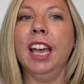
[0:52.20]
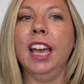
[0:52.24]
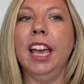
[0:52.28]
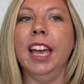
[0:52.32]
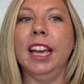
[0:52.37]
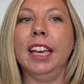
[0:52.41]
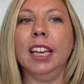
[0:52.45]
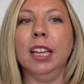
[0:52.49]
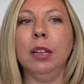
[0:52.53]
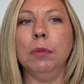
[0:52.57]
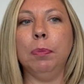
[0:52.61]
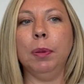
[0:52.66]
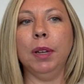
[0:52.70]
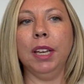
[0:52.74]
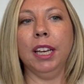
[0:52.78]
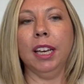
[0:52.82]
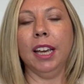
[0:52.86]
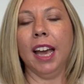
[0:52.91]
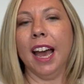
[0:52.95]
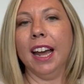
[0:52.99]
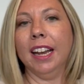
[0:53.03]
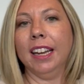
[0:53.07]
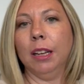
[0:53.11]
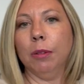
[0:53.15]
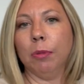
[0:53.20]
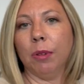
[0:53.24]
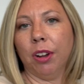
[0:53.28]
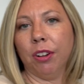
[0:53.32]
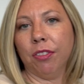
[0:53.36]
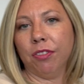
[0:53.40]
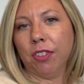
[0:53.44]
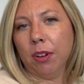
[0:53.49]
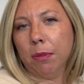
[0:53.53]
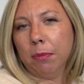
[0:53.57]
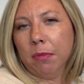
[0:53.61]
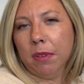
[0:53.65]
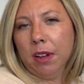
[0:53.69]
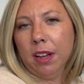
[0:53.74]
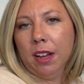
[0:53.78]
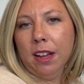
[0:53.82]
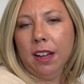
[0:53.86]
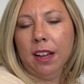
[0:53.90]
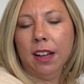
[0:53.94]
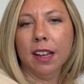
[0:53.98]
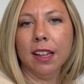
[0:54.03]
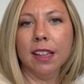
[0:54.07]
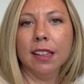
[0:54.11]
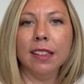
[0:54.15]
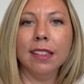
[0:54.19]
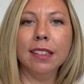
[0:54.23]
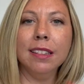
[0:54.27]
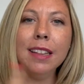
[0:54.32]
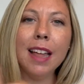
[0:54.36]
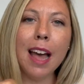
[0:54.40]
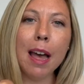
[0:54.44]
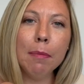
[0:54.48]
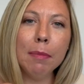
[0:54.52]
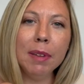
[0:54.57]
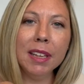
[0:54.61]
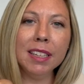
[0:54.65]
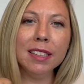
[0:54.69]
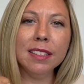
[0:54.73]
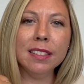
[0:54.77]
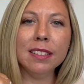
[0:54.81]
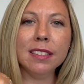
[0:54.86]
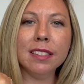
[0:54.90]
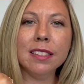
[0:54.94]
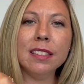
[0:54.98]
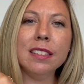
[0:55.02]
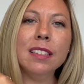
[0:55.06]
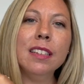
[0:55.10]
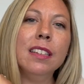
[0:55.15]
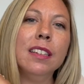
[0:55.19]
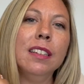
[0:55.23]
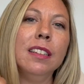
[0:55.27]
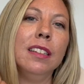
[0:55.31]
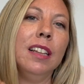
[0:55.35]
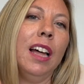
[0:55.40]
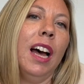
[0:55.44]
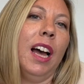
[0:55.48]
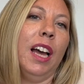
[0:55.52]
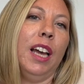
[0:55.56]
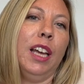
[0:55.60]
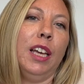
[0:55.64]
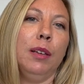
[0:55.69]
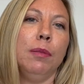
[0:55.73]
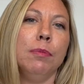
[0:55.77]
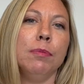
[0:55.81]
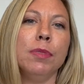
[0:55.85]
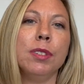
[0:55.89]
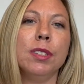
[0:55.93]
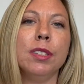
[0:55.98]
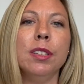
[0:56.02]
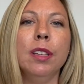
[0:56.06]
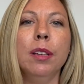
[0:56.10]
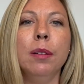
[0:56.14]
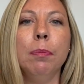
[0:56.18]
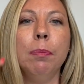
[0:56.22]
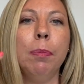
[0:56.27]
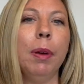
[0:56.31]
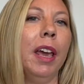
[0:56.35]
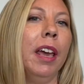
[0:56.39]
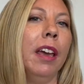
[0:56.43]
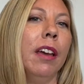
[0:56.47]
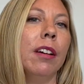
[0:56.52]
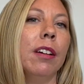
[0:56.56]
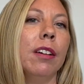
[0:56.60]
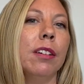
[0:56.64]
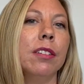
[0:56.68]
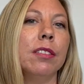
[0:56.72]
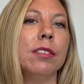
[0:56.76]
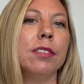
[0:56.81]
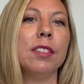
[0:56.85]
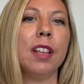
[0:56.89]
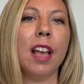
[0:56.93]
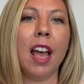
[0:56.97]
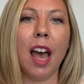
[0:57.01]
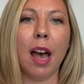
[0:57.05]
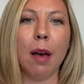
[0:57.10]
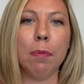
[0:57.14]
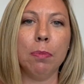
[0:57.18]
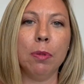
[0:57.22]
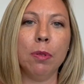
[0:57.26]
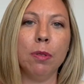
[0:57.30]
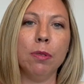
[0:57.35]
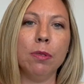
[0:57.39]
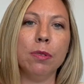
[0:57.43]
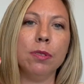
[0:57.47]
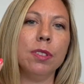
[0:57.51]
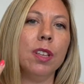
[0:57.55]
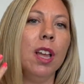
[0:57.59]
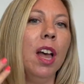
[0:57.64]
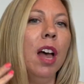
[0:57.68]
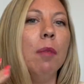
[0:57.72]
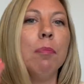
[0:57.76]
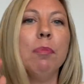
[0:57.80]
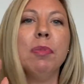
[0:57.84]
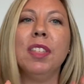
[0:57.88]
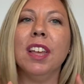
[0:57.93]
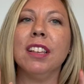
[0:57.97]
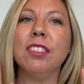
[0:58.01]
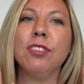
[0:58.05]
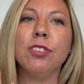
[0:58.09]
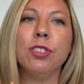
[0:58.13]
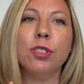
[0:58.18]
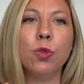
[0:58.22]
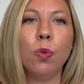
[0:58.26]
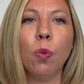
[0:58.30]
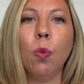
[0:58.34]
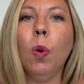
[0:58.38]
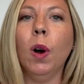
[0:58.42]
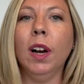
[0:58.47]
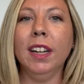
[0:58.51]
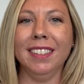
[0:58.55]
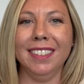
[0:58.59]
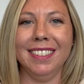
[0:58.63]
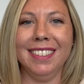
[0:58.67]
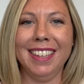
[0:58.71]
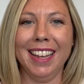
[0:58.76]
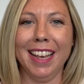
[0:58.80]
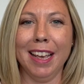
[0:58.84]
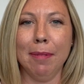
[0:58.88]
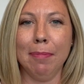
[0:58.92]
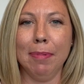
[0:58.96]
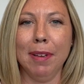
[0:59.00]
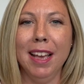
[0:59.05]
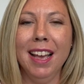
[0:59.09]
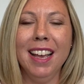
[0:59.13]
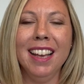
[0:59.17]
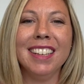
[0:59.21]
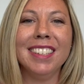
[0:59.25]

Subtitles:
It can be anywhere from lemons, limes, pears, apples, but that's just one tip.